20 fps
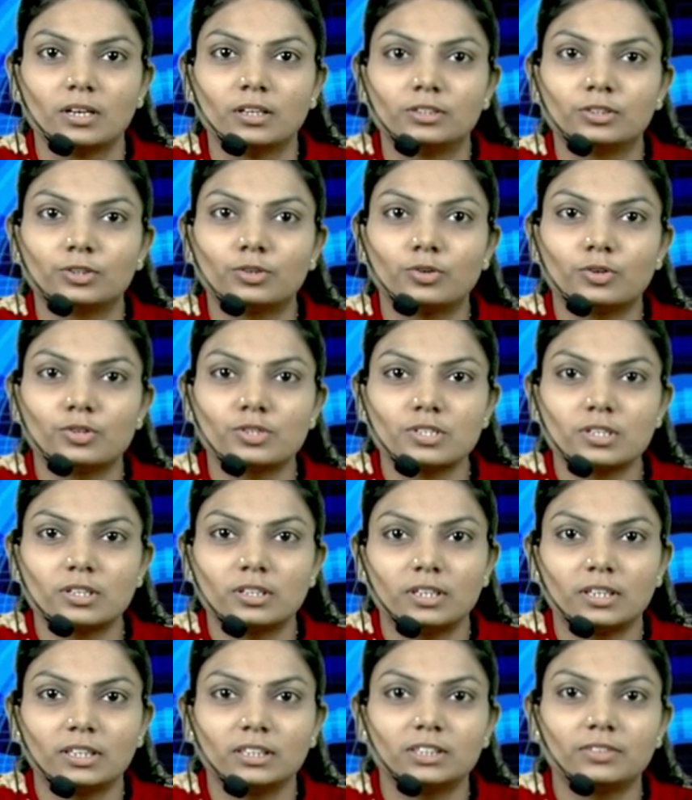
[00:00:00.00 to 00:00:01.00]
So course
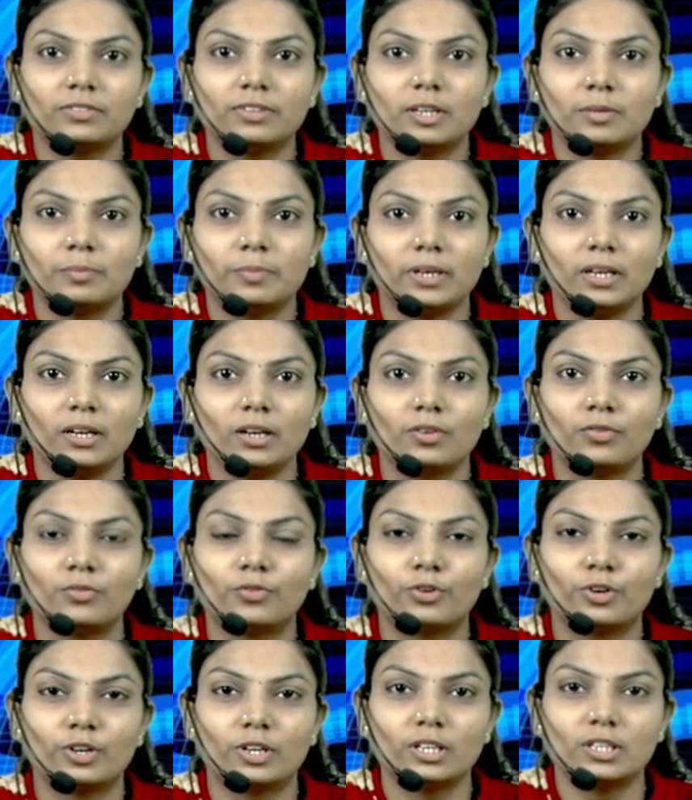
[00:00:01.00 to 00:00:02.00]
contents will be
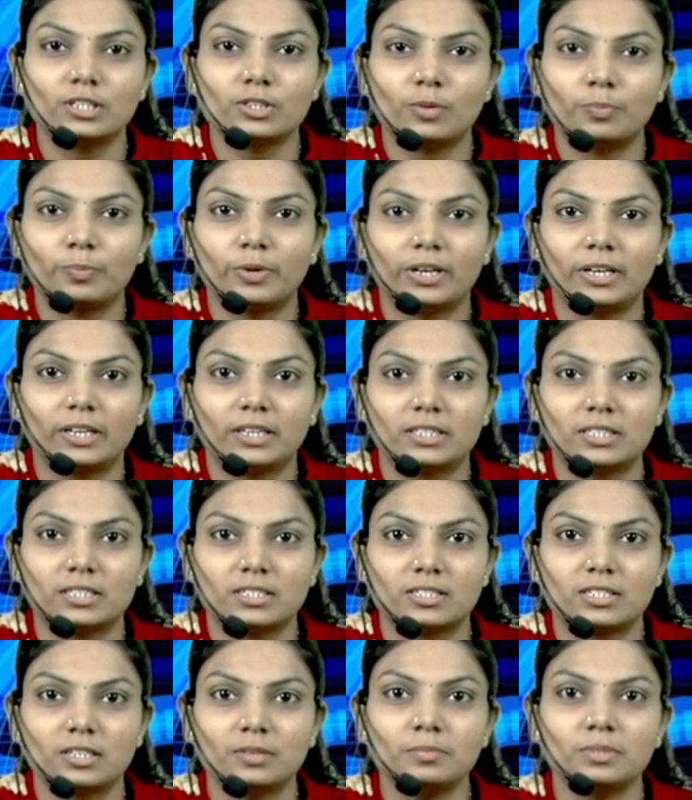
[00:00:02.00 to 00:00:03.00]
what is operating
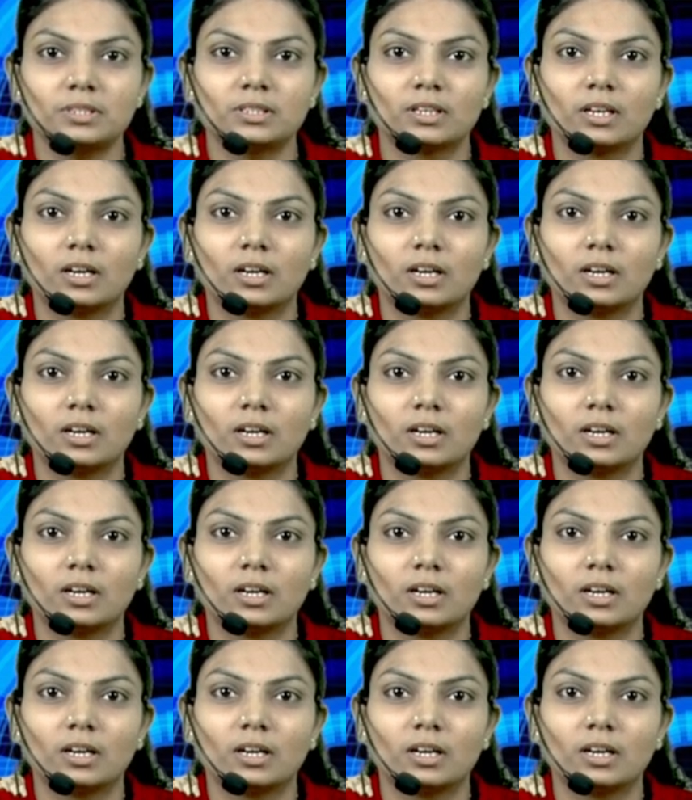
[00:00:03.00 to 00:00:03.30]
systems,